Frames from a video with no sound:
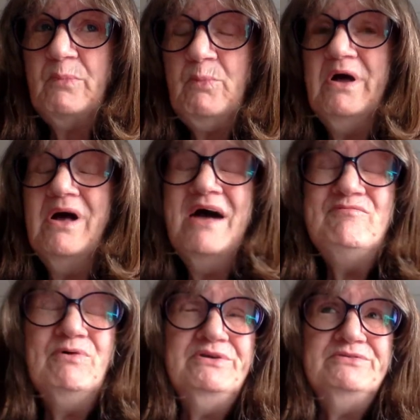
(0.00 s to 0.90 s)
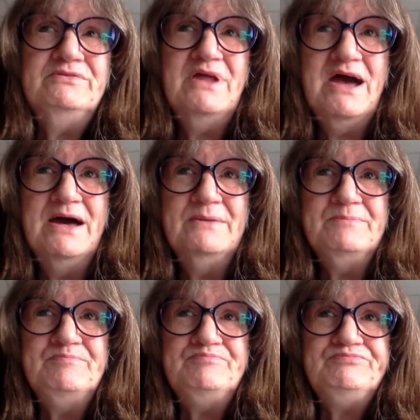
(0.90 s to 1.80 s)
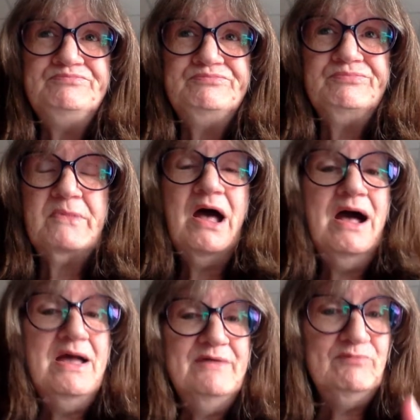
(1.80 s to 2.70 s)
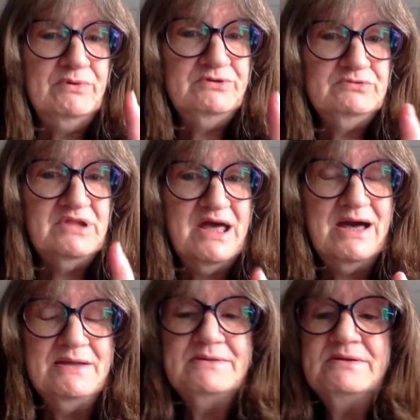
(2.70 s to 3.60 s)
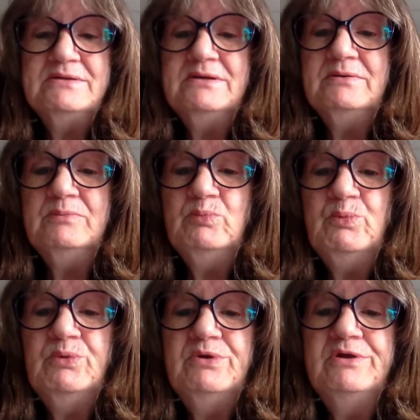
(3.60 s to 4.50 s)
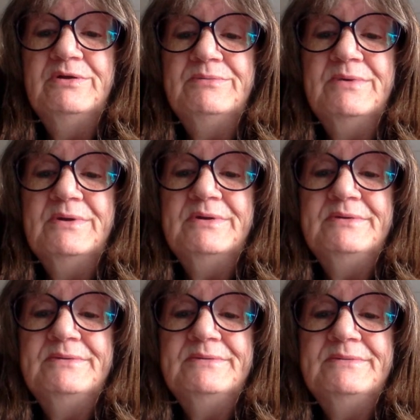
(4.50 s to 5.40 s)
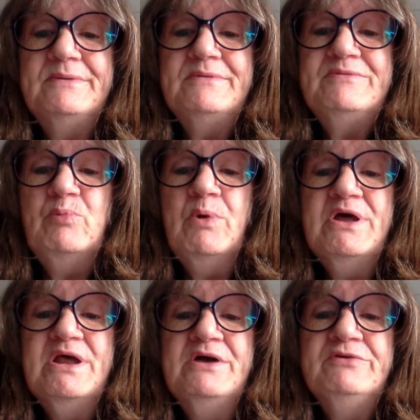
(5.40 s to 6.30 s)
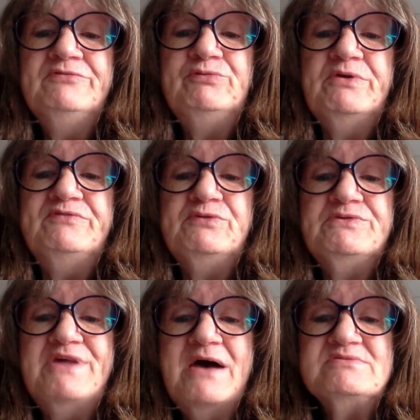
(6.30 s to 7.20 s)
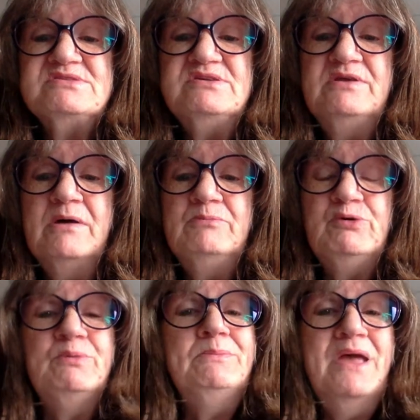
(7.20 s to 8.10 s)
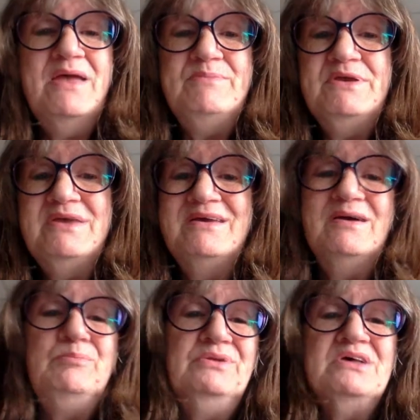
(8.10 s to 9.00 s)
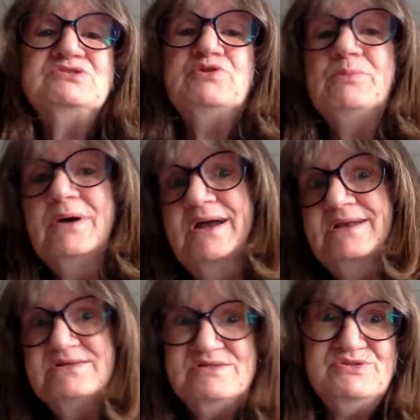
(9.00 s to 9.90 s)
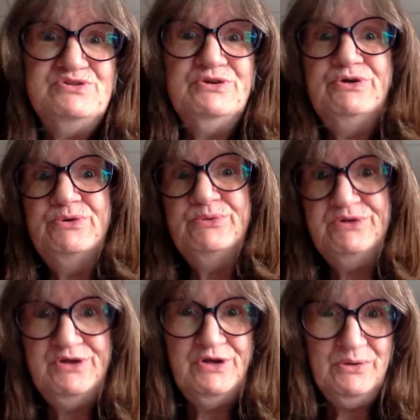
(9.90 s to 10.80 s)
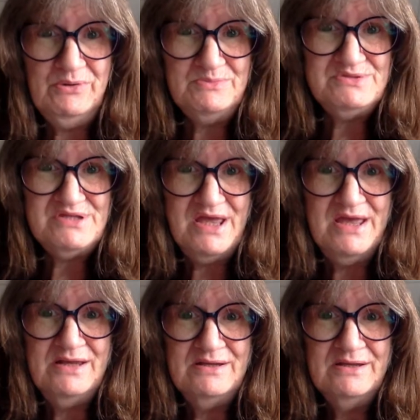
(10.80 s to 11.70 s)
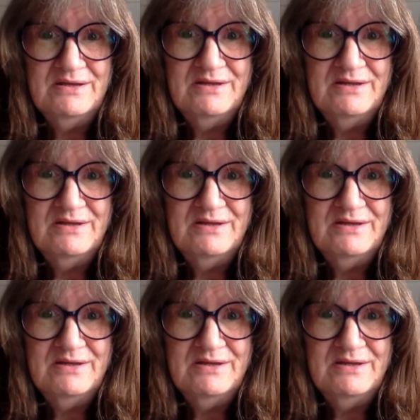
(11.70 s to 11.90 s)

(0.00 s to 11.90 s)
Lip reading: Well, I've wondered that. I have wondered that. The 144,000 number may be a plus or minus two. You know what I'm saying?